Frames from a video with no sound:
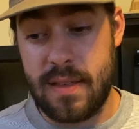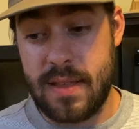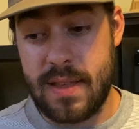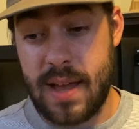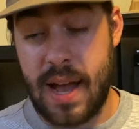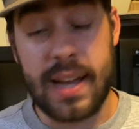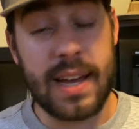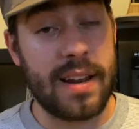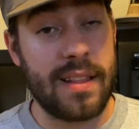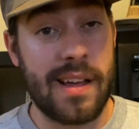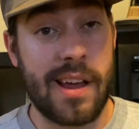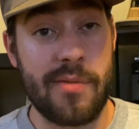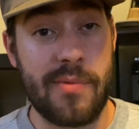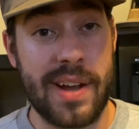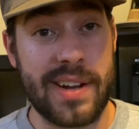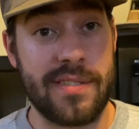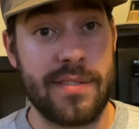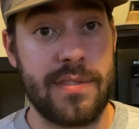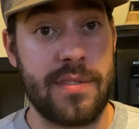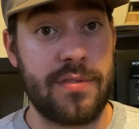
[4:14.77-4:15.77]
I got a lot of
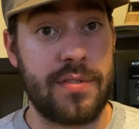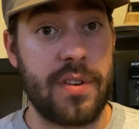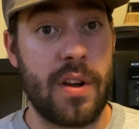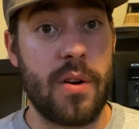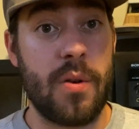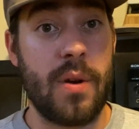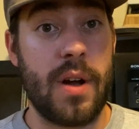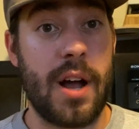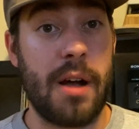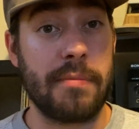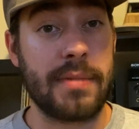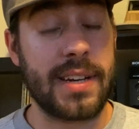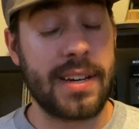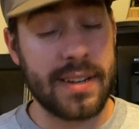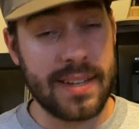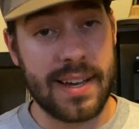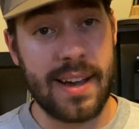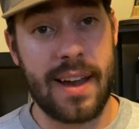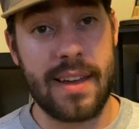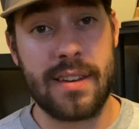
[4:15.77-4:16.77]
records to show. I'm
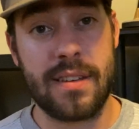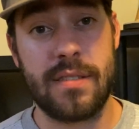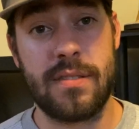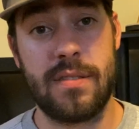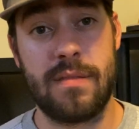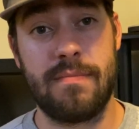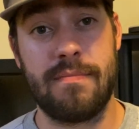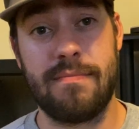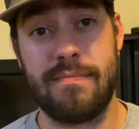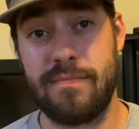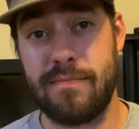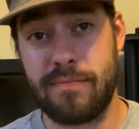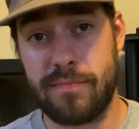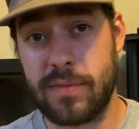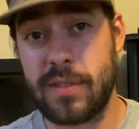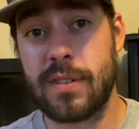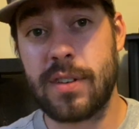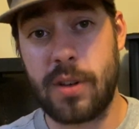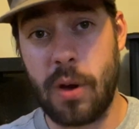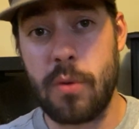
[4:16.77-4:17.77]
gonna kind of
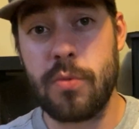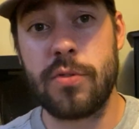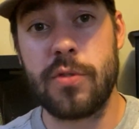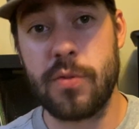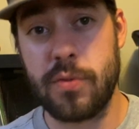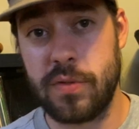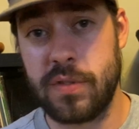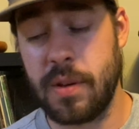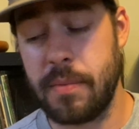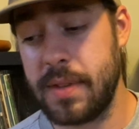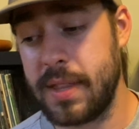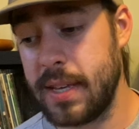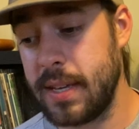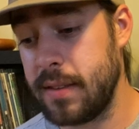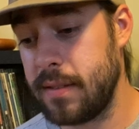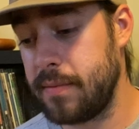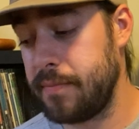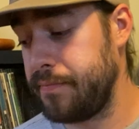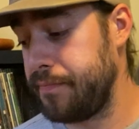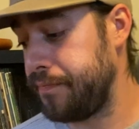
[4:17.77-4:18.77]
go through some of
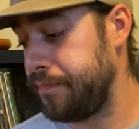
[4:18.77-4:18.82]
these.